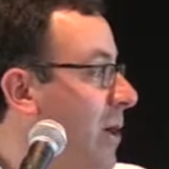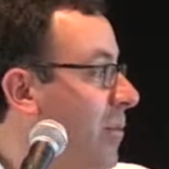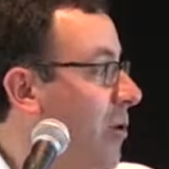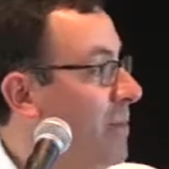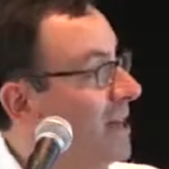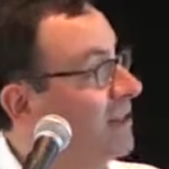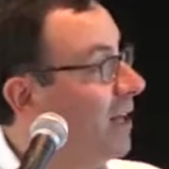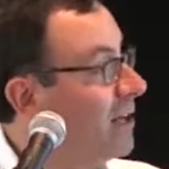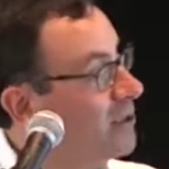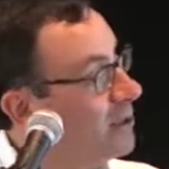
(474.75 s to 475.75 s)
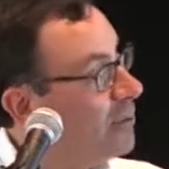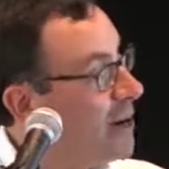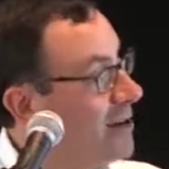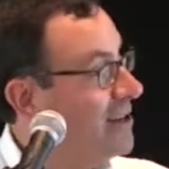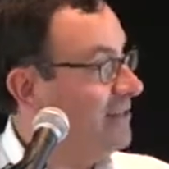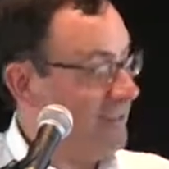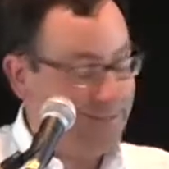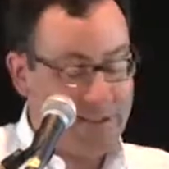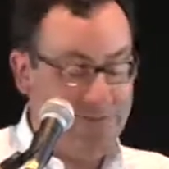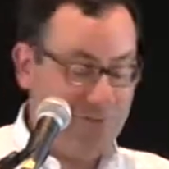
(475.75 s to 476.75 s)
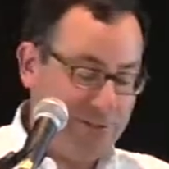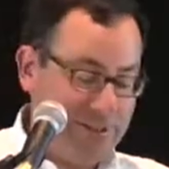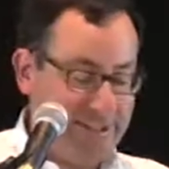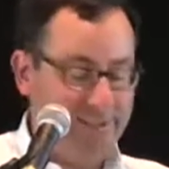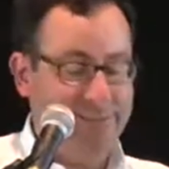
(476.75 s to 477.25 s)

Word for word: more methodological awareness and self-critique.